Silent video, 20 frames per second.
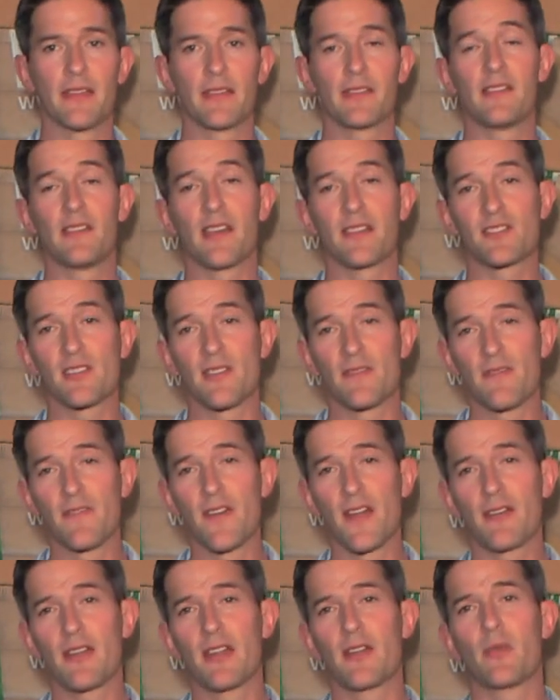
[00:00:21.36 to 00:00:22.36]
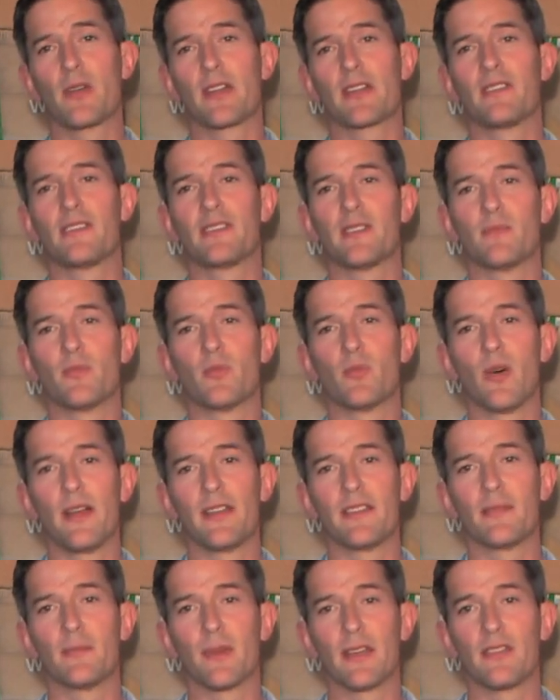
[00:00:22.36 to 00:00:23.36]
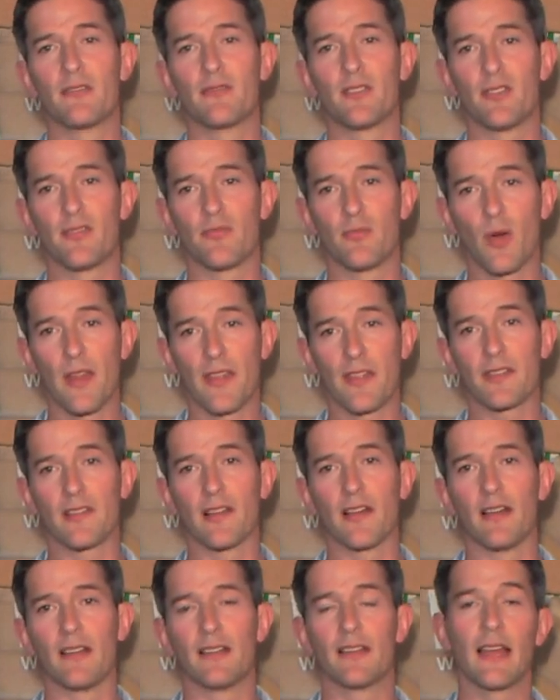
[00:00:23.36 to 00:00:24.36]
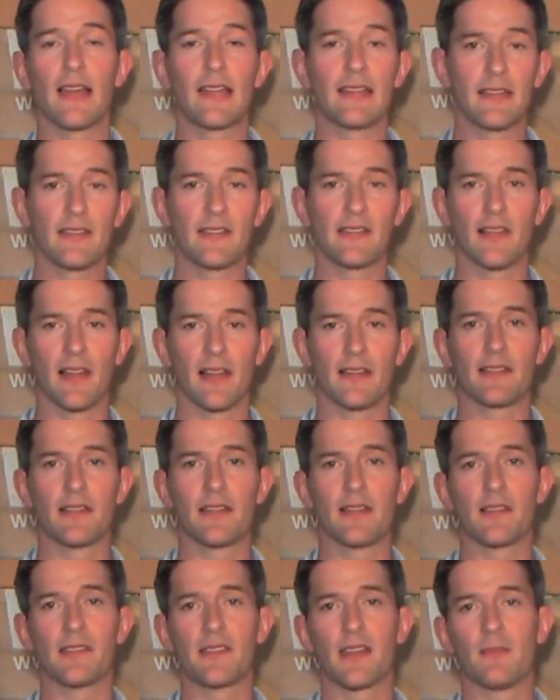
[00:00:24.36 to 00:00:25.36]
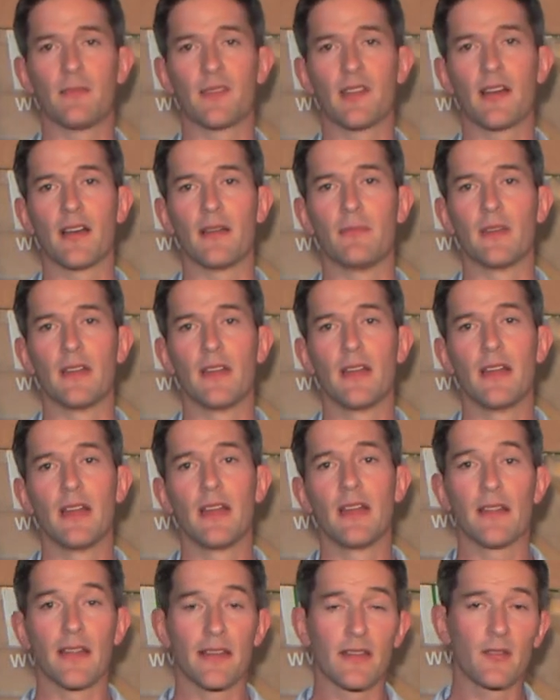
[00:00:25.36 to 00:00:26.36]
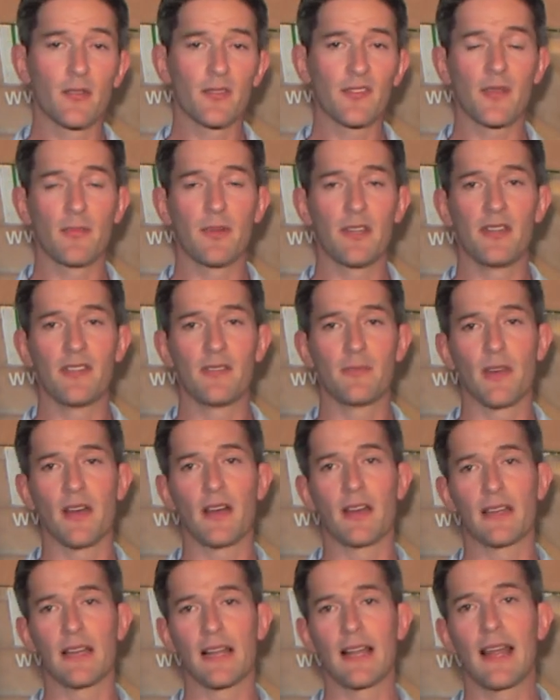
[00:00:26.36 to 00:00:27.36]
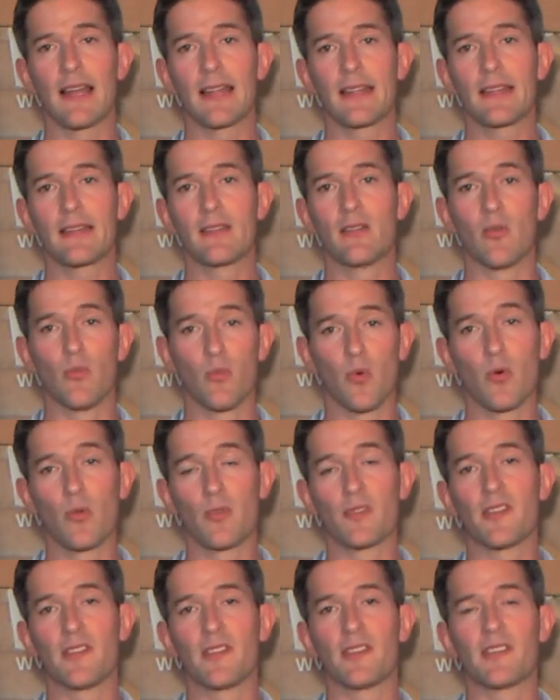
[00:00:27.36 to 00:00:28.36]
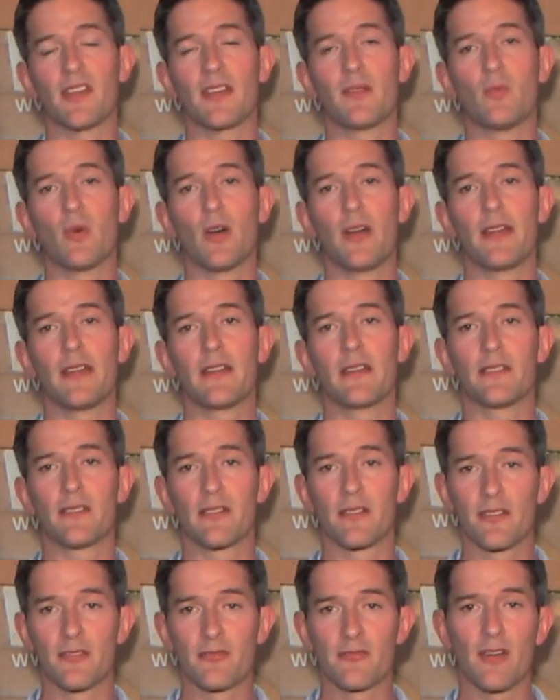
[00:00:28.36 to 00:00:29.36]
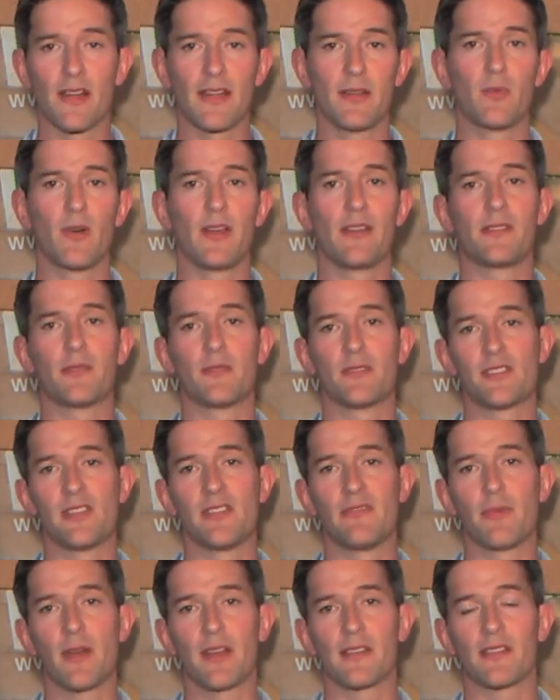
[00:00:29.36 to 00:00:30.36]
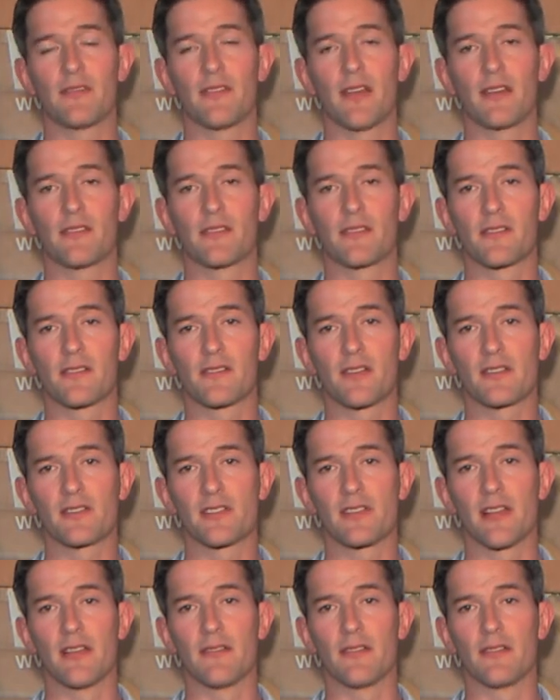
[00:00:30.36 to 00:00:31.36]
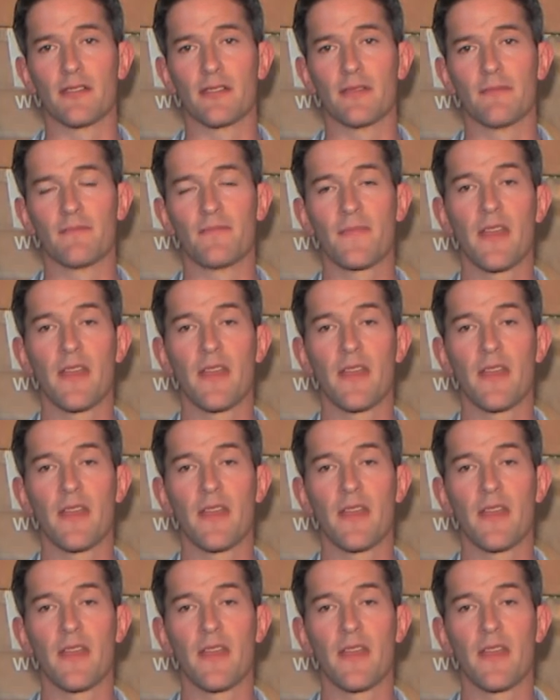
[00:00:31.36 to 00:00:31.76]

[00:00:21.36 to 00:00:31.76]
This is actually a very quick and simple way to make your roof weathertight and insulate it at the same time. They can also be used behind cladding or walls in the same way and are a great way to achieve passive house construction levels.